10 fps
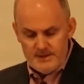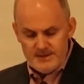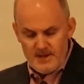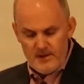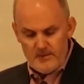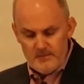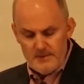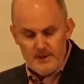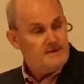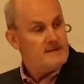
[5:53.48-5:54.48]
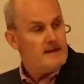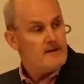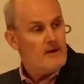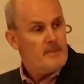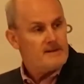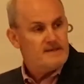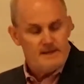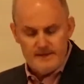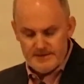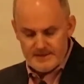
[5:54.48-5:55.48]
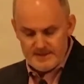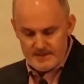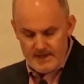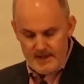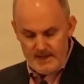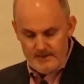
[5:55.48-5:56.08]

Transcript: So, going back to Neil's